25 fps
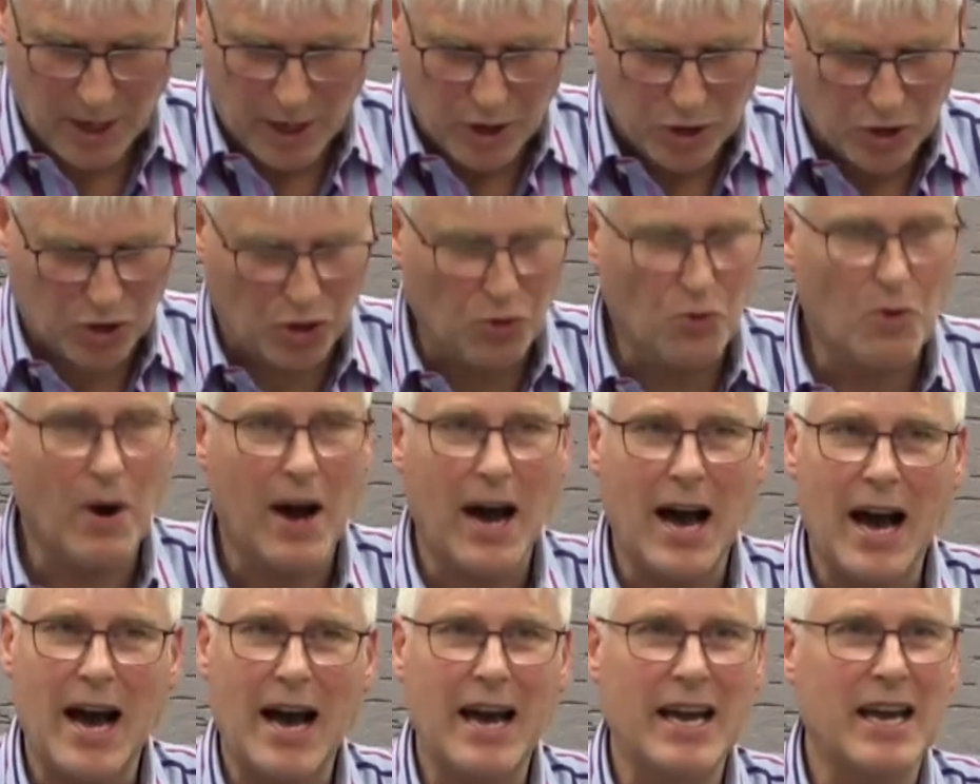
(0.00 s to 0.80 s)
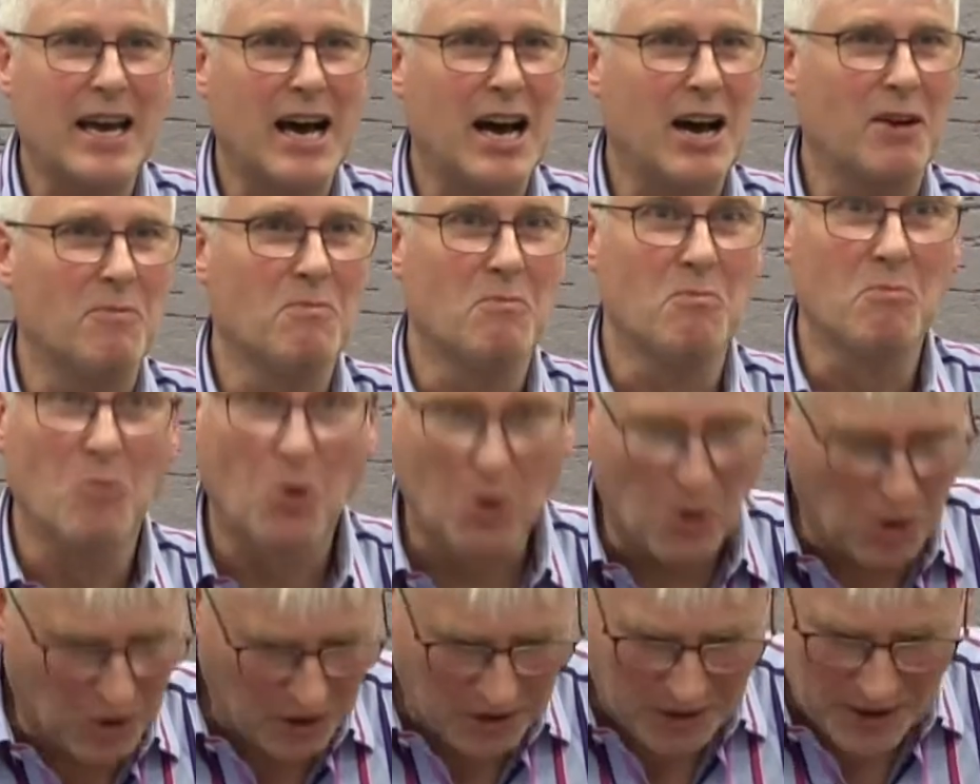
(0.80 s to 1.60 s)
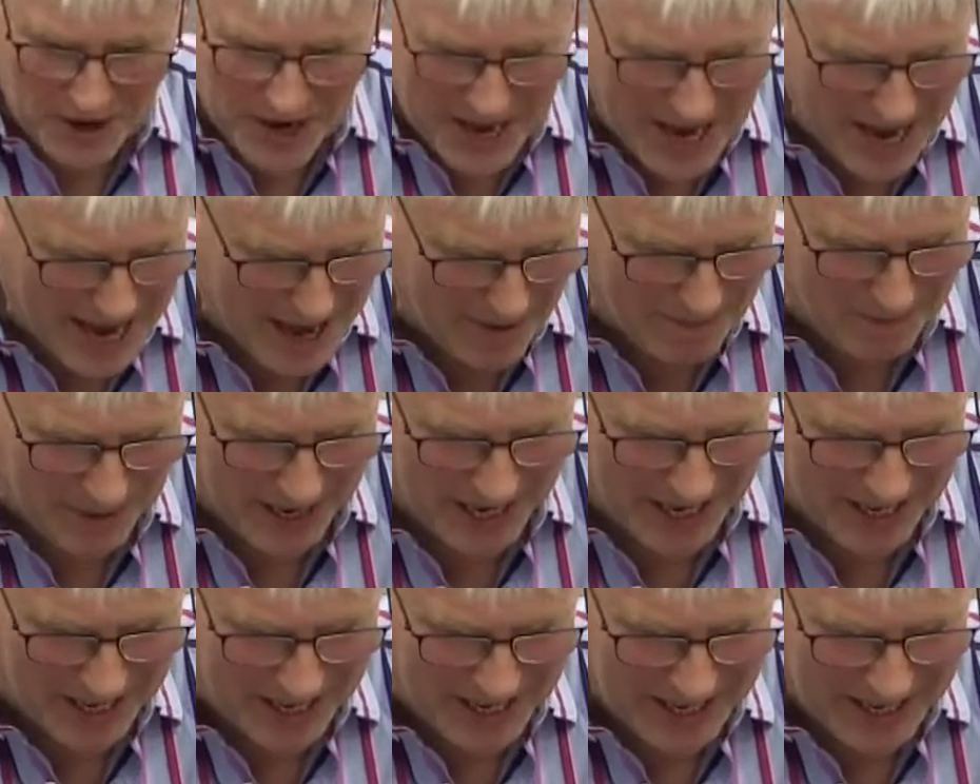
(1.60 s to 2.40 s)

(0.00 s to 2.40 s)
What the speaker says: So I am more than happy